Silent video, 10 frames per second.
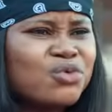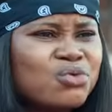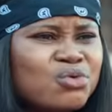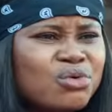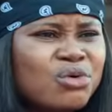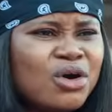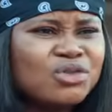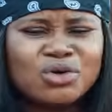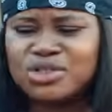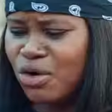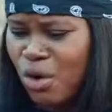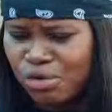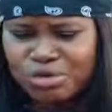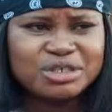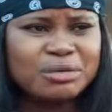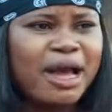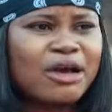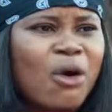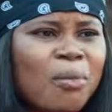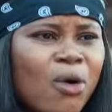you, you're the cockroach in my
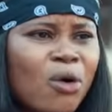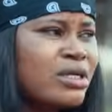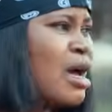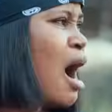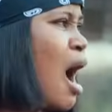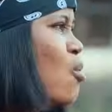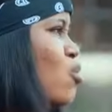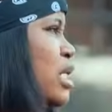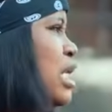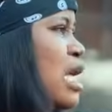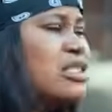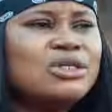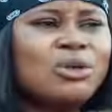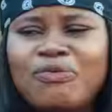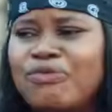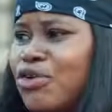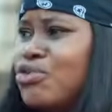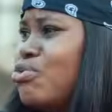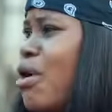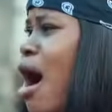cupboard, I will kill antelope for
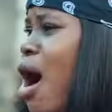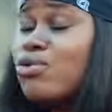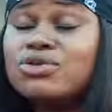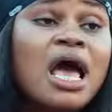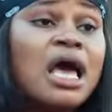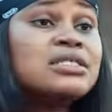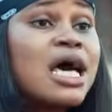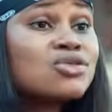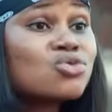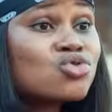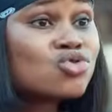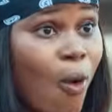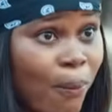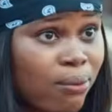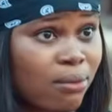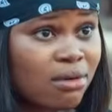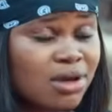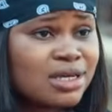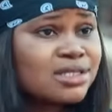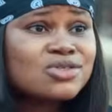you, I will do, it has to stop.
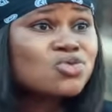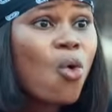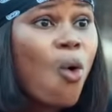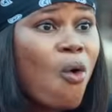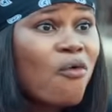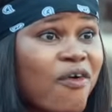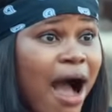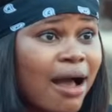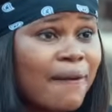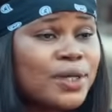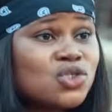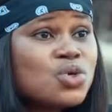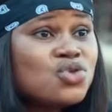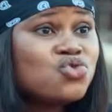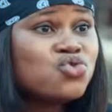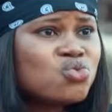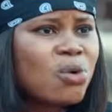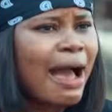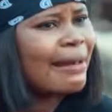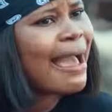It is over between you
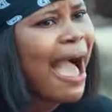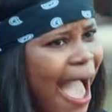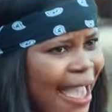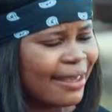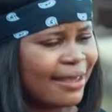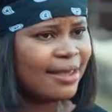and I.